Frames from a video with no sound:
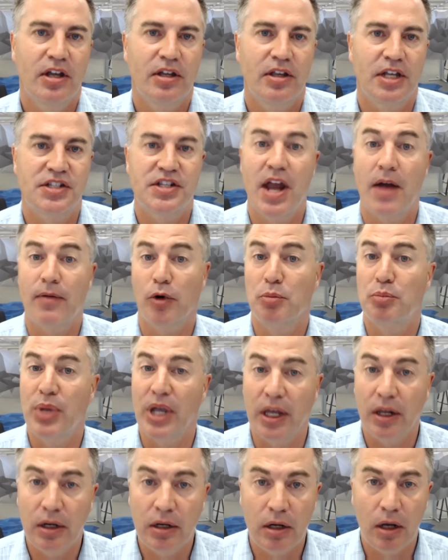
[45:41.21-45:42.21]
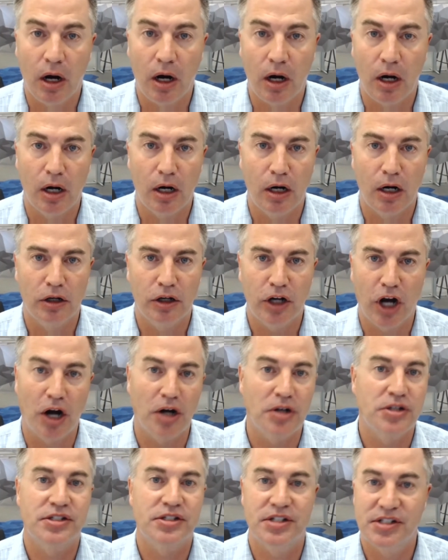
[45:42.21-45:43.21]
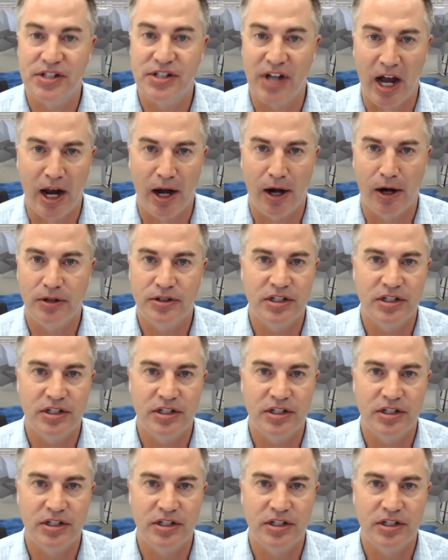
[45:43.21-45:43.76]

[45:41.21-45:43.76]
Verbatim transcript: it's never been our heart's desire